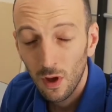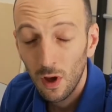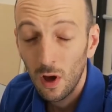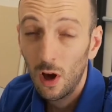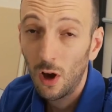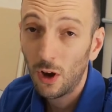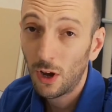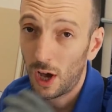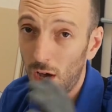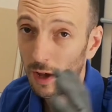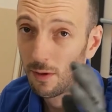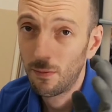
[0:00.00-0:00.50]

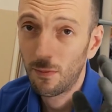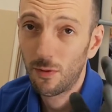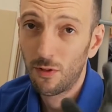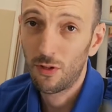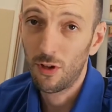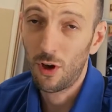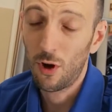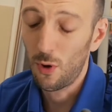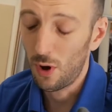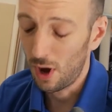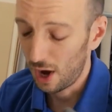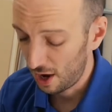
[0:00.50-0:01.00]
Okay,
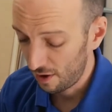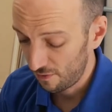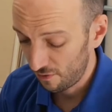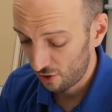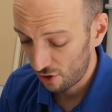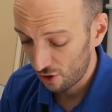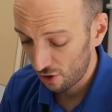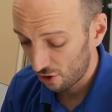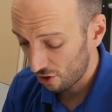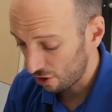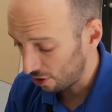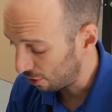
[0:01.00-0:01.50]
so I've
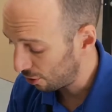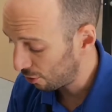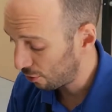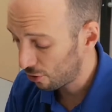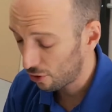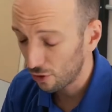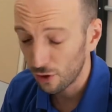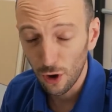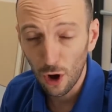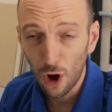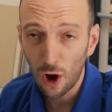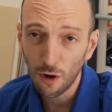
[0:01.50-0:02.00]
just
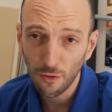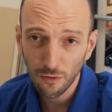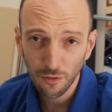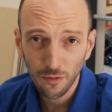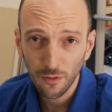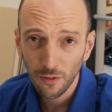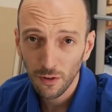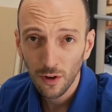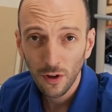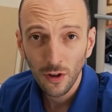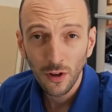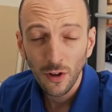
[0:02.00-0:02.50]
loosened
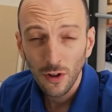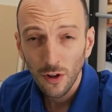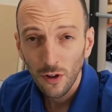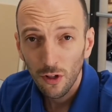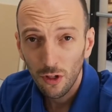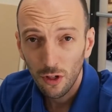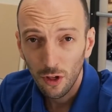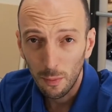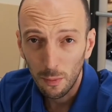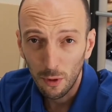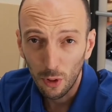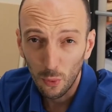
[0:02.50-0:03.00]
off
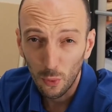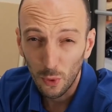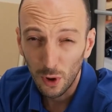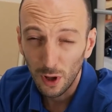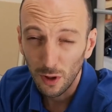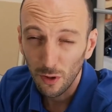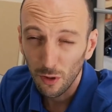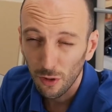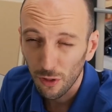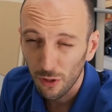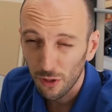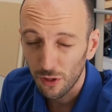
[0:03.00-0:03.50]
some of the
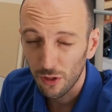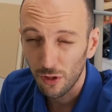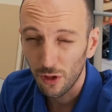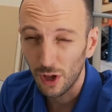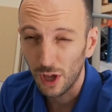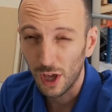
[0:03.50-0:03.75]
wheels to